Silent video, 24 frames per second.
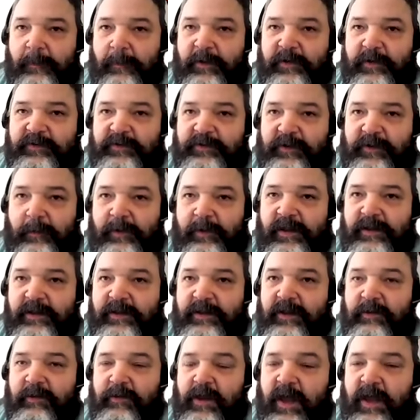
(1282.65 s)
but somebody
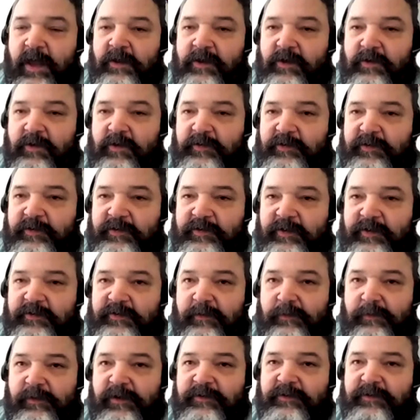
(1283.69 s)
that uses
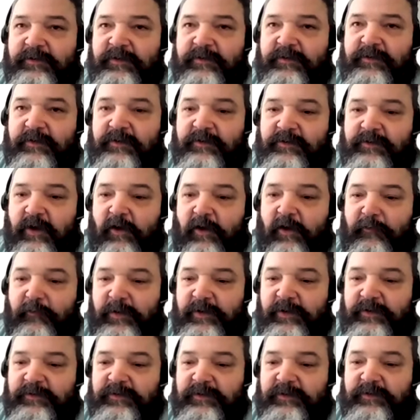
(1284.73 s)
this in business to solve
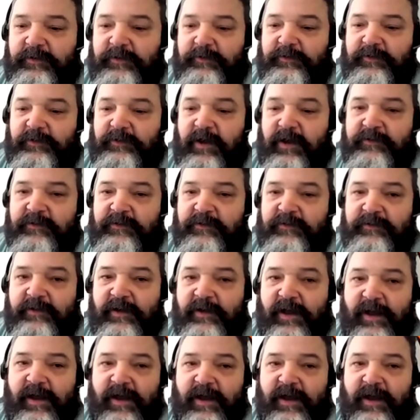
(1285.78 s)
business use cases.